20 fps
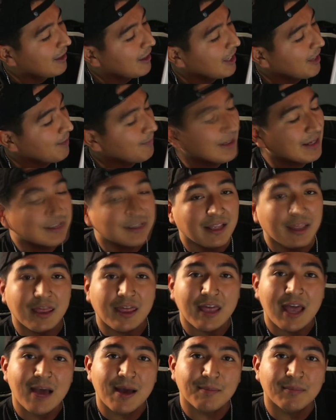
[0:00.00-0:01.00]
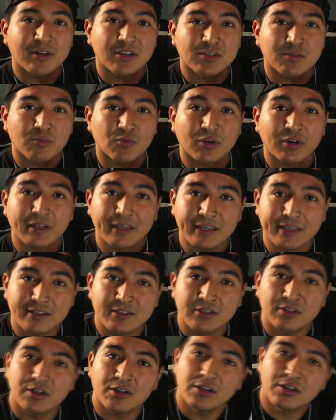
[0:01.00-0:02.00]
it makes it that much more
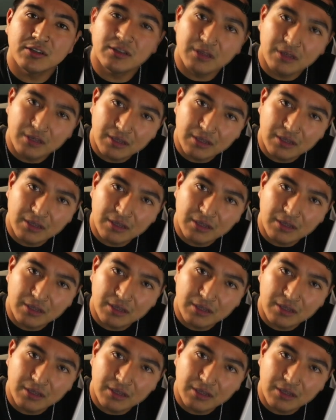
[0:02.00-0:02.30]
easier